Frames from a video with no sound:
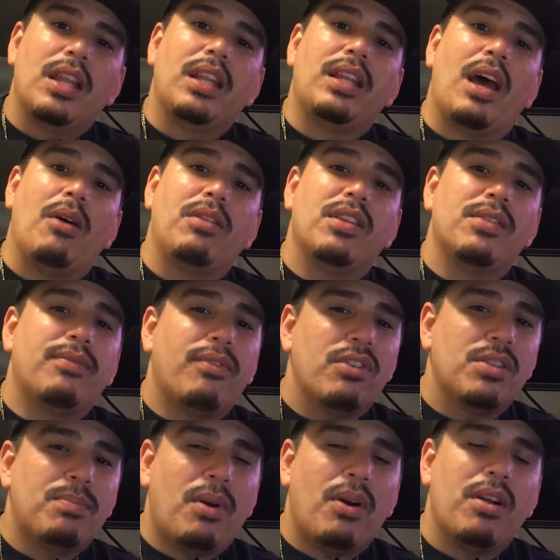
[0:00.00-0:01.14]
Now, this
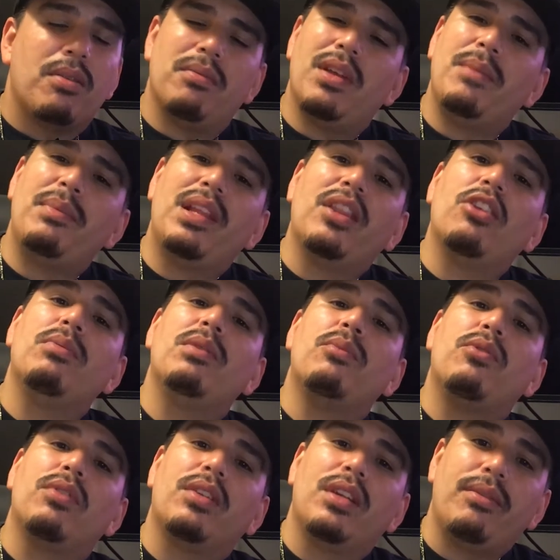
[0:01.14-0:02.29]
first part may be a little bit
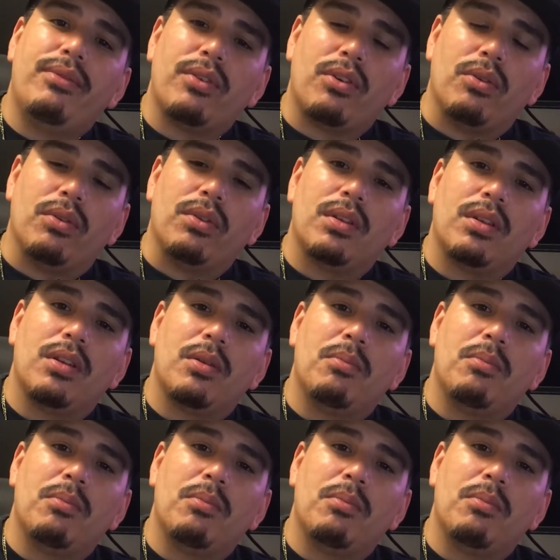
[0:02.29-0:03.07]
more difficult,